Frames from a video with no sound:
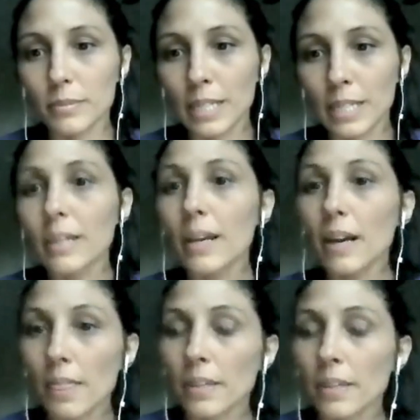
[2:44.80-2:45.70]

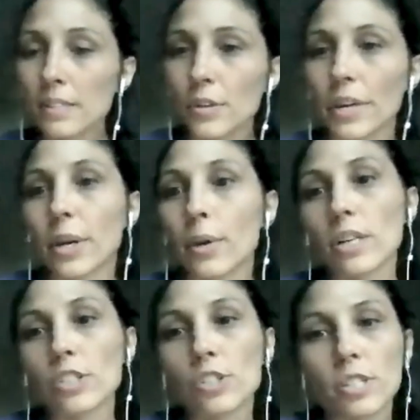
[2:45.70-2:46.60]
Yeah, that's a great
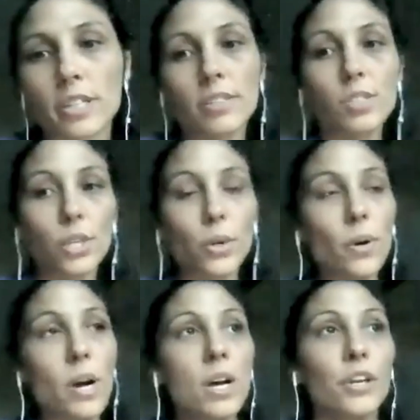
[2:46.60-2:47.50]
question. So,
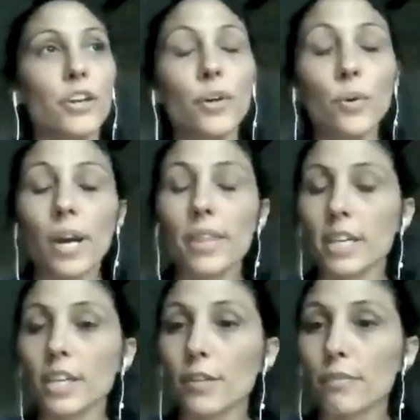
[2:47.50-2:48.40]
I
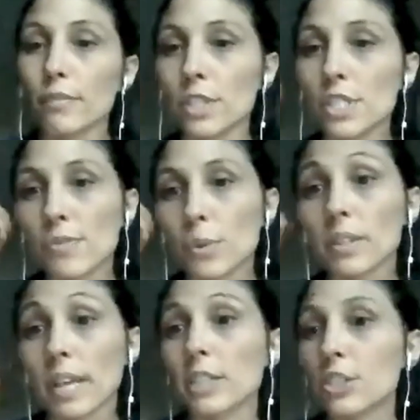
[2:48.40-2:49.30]
think the first 4
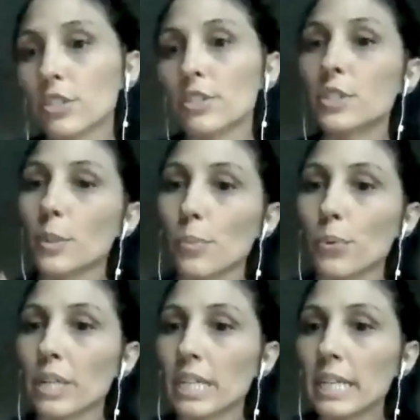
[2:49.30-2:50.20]
lectures are
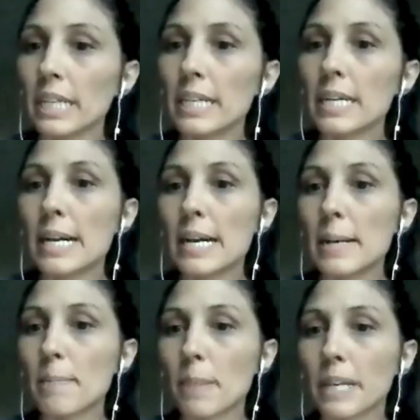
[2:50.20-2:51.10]
pretty
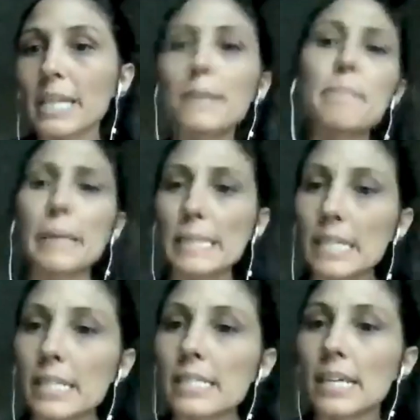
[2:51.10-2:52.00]
kind of basic
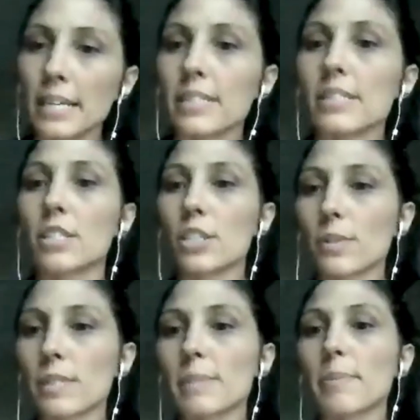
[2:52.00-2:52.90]
science.
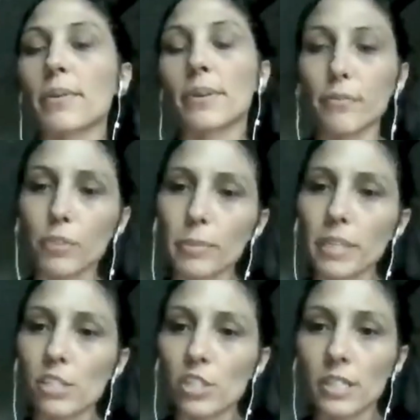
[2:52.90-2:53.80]
It's about
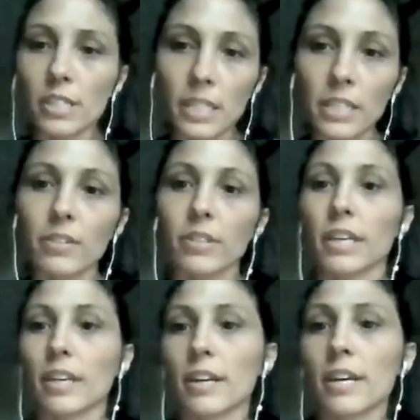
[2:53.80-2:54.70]
inflammation and
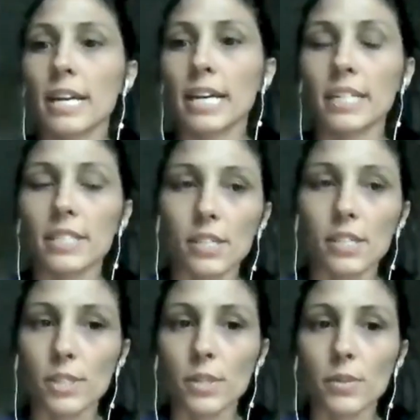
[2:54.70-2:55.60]
healing, and it's
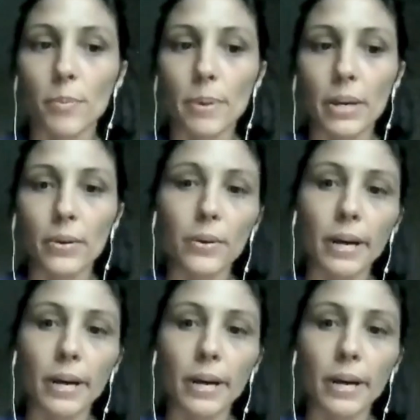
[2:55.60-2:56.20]
also about